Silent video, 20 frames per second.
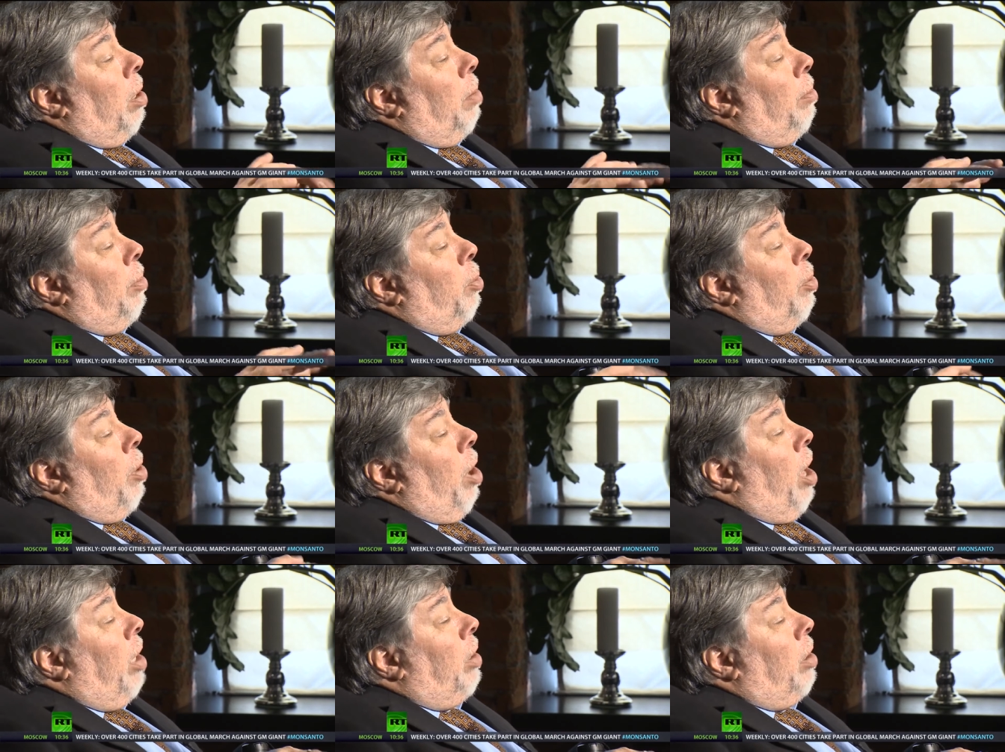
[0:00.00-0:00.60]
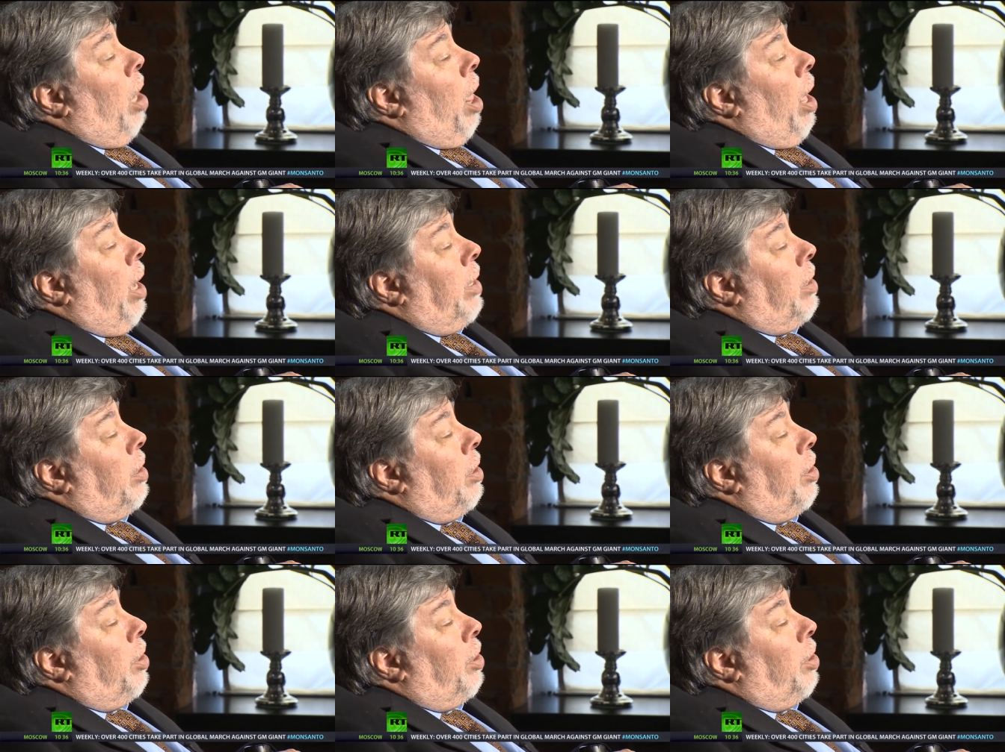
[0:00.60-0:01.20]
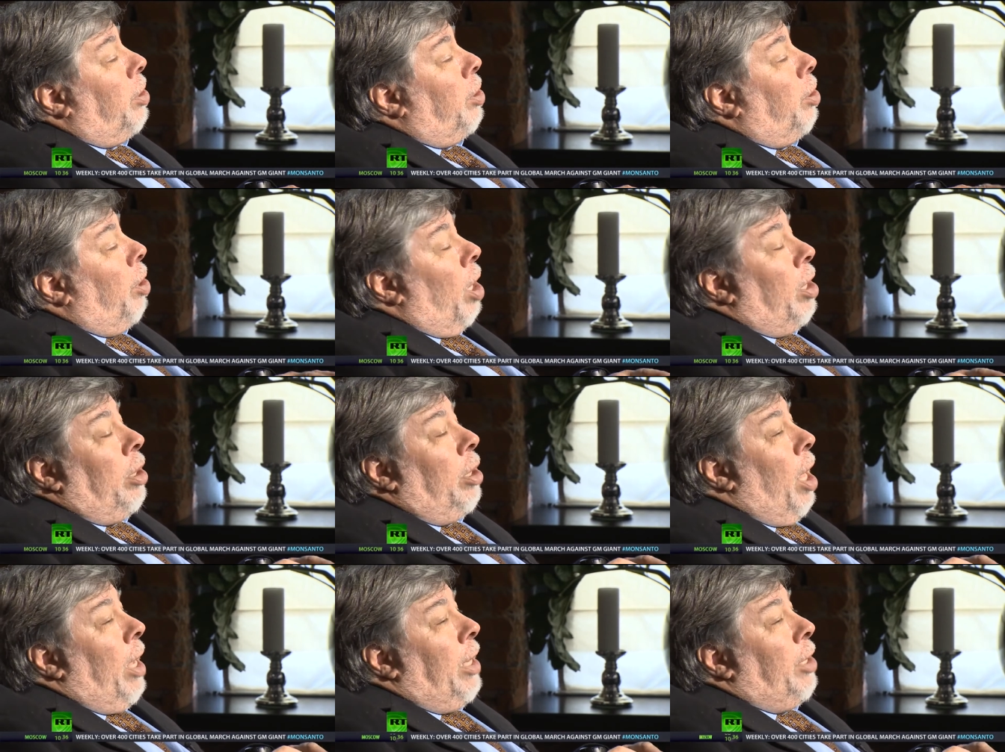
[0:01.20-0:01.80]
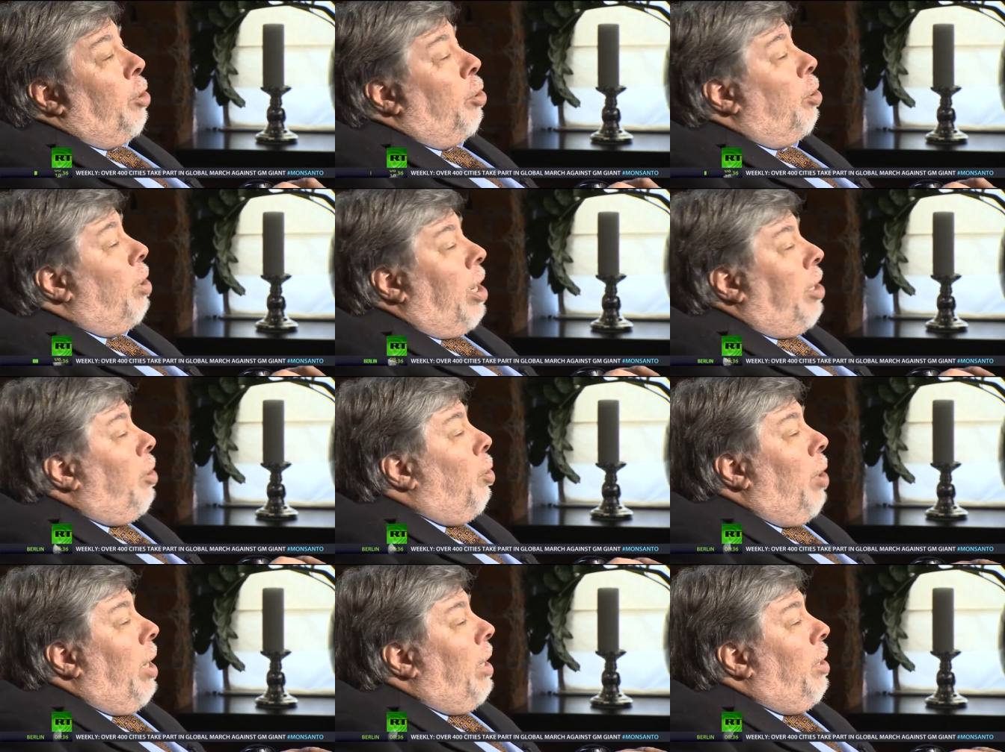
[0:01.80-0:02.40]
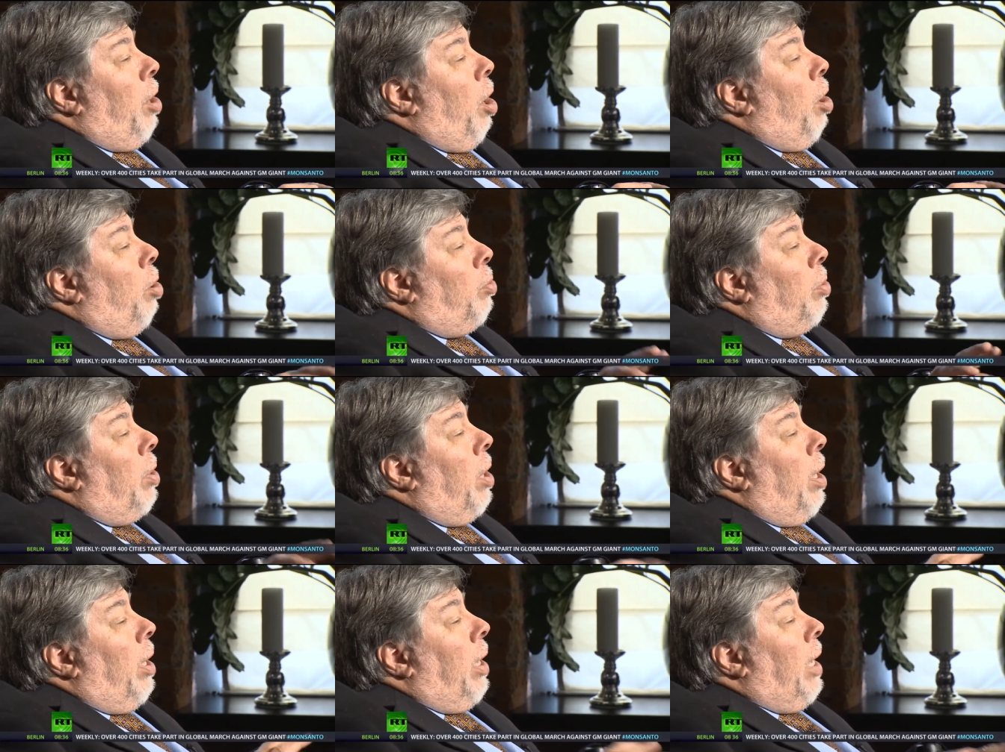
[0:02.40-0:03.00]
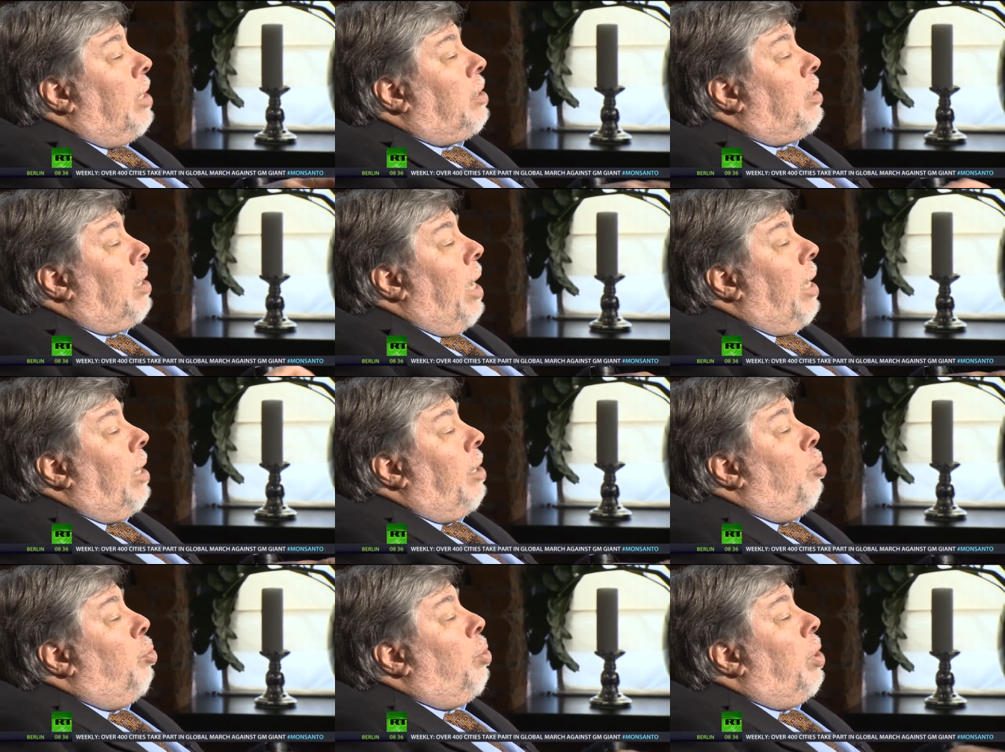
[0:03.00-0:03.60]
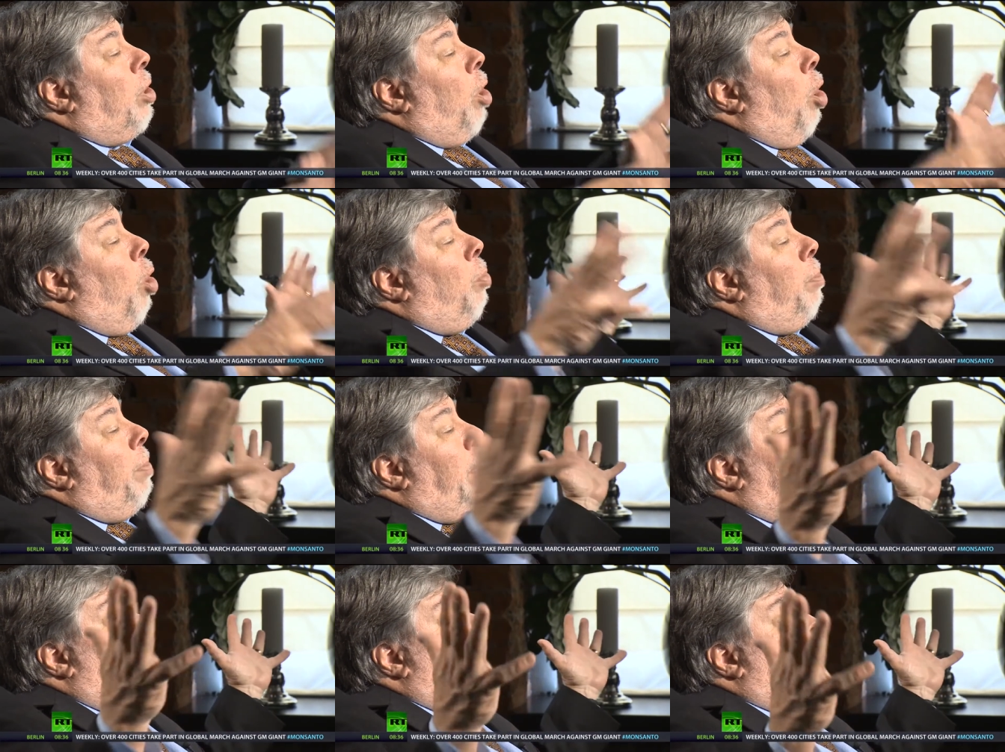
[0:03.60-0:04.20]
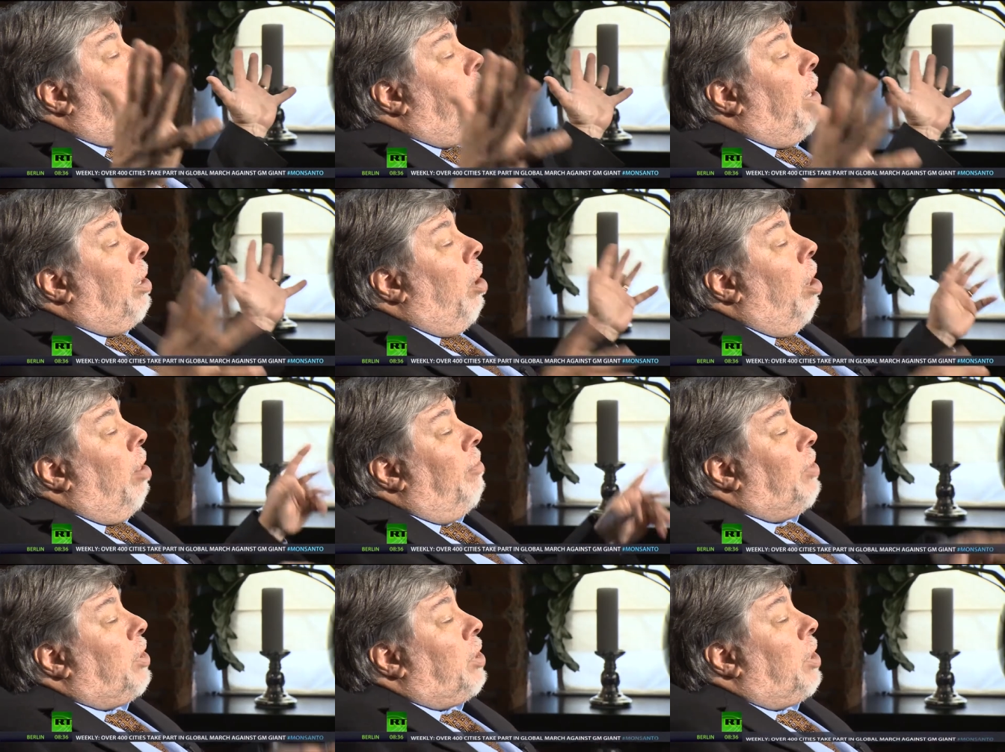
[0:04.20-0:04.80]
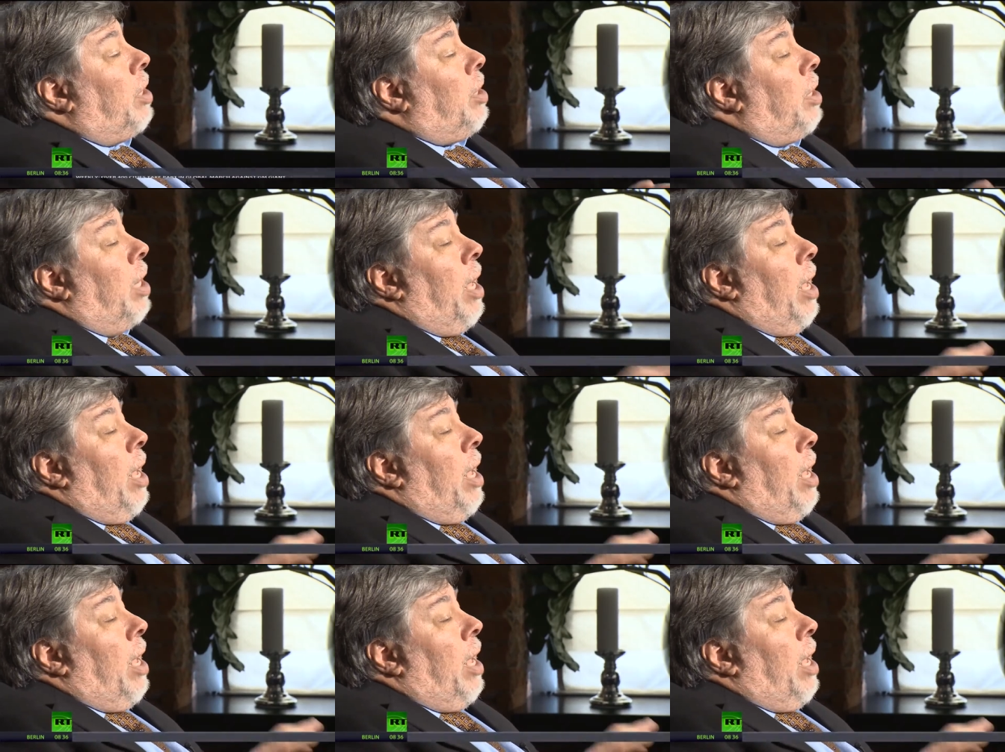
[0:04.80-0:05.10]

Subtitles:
But online, you're unknown. It's like you can open up and all of a sudden